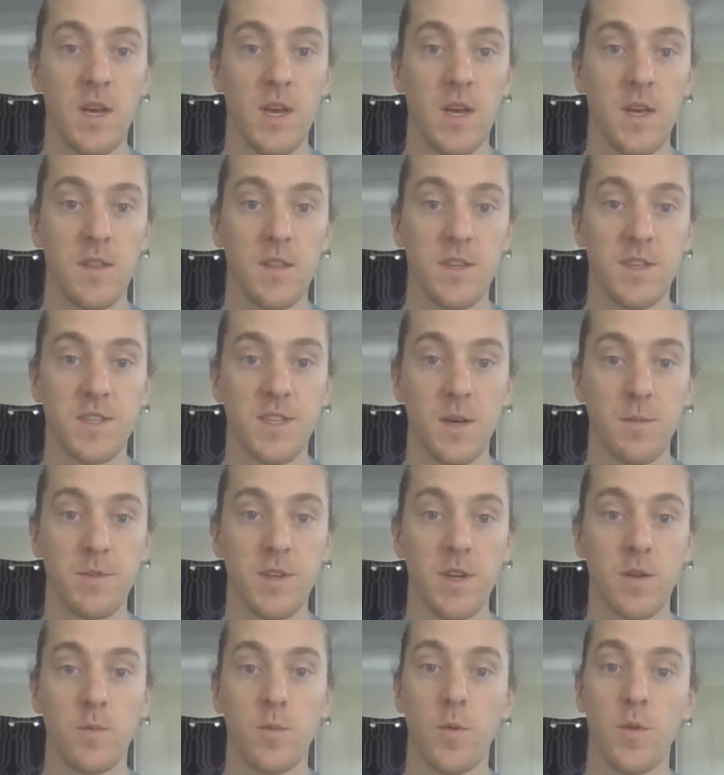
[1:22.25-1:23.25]
The
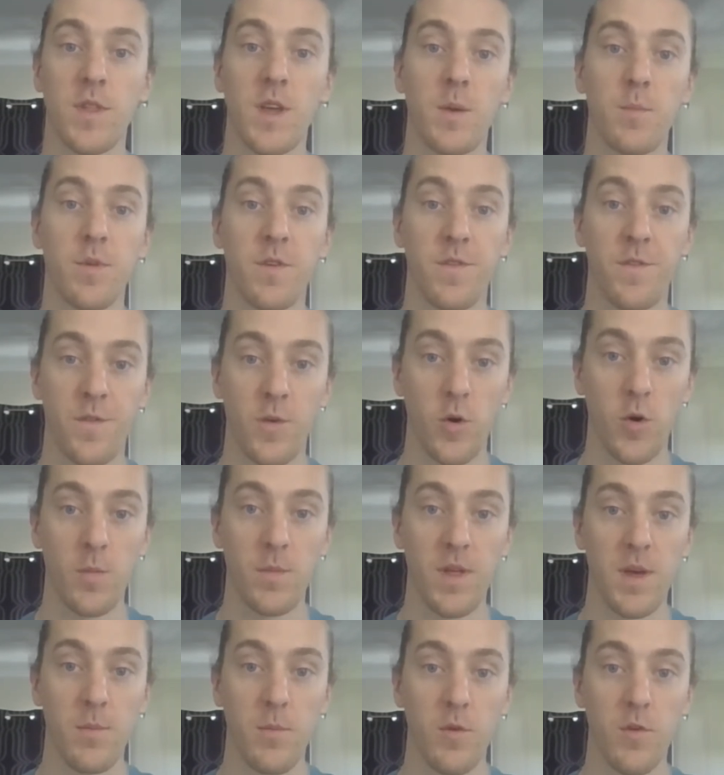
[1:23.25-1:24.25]
subject will then perform their
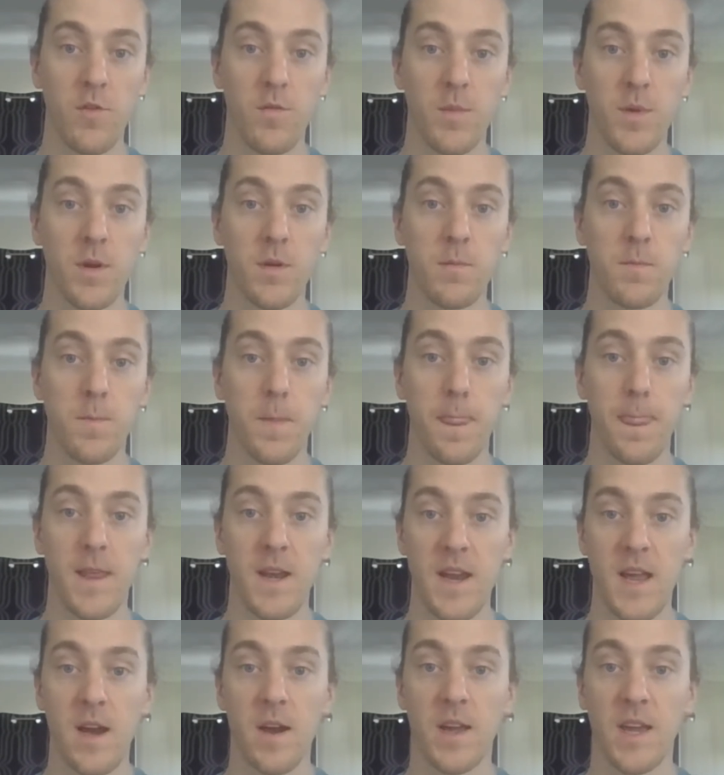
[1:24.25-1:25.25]
movement, in
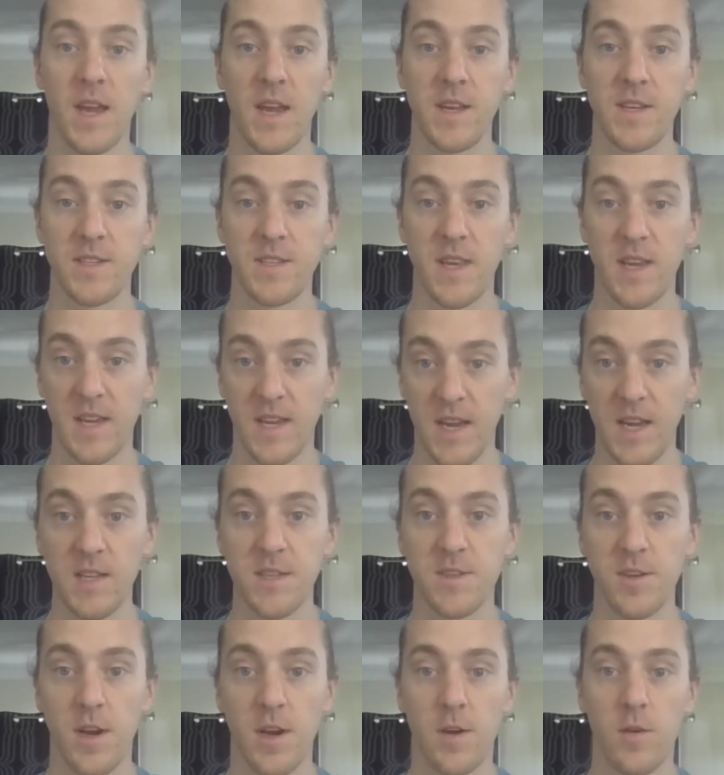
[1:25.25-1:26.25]
our case their gait
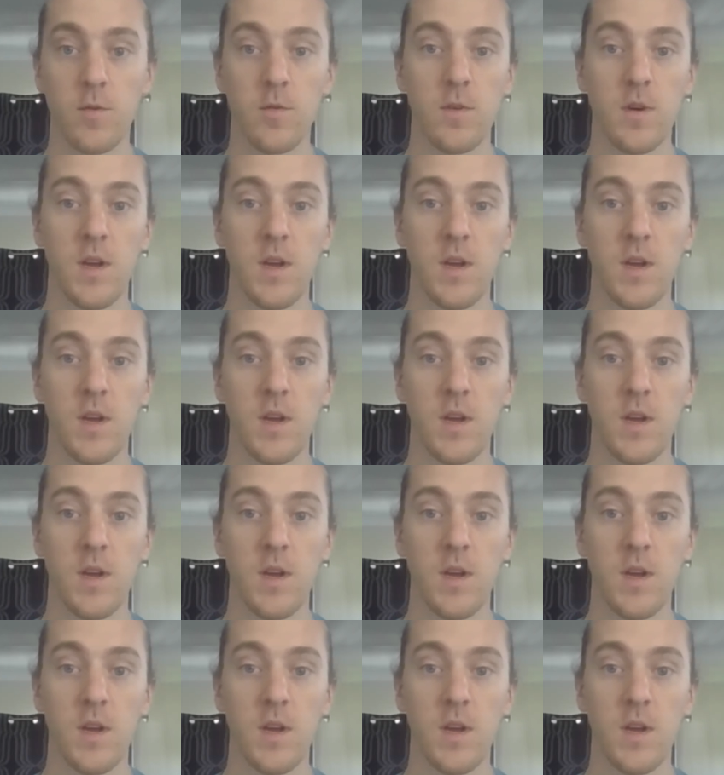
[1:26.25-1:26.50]
cycle,